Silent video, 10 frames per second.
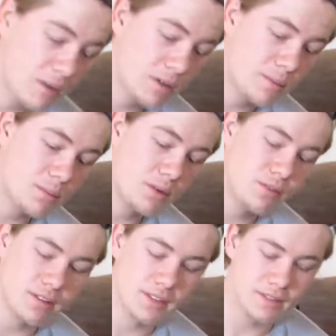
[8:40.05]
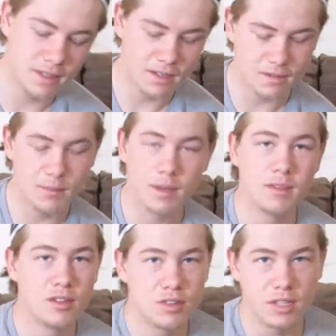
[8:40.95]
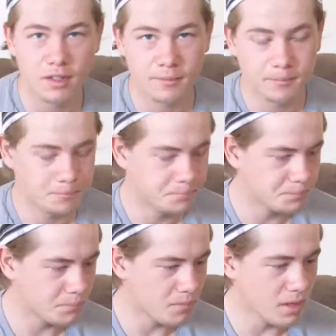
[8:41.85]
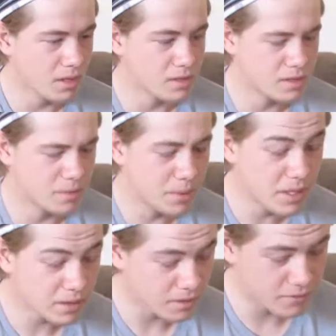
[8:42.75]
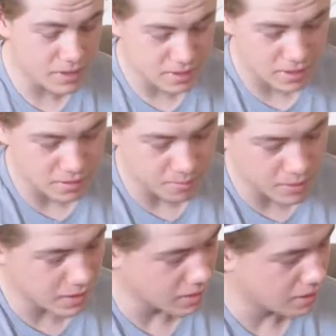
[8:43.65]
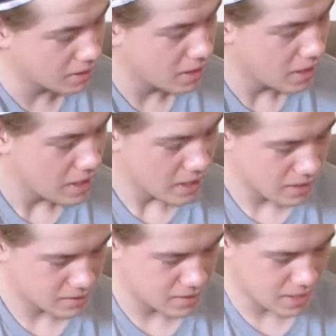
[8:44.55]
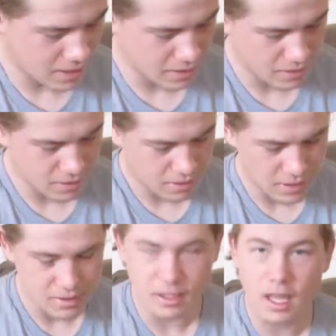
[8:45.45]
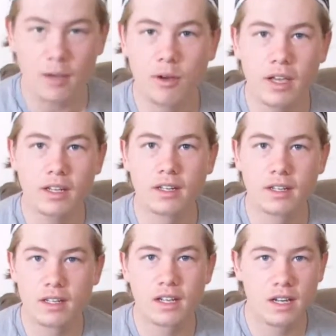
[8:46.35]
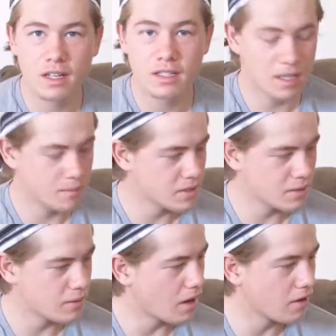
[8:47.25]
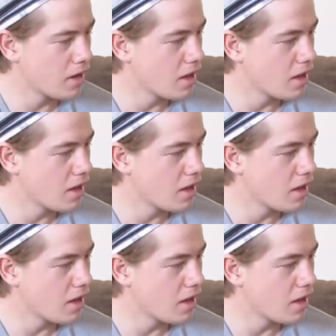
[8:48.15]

would improve on this gun is maybe the trigger. The appeal of this gun to me is that it's lightweight. It comes in around